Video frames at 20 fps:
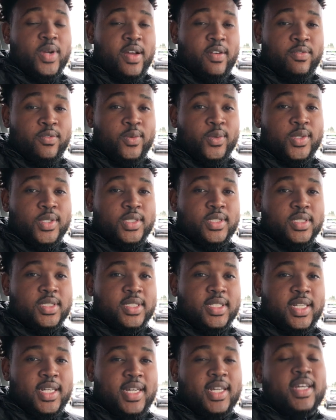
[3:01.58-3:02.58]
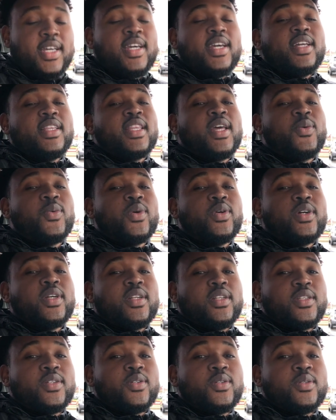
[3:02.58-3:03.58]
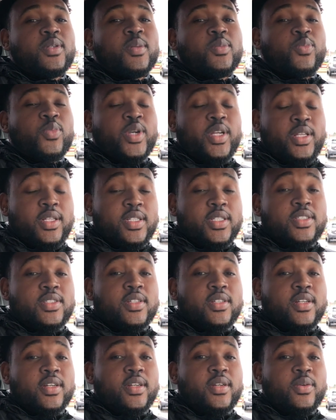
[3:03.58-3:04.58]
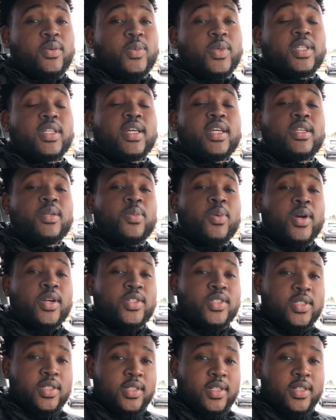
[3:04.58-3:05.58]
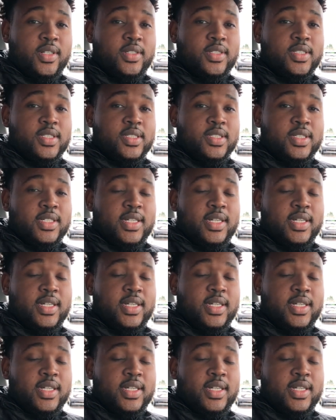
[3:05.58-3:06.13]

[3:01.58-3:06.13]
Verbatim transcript: RAV4s. That will include pre-collision alert with lane departure alerts,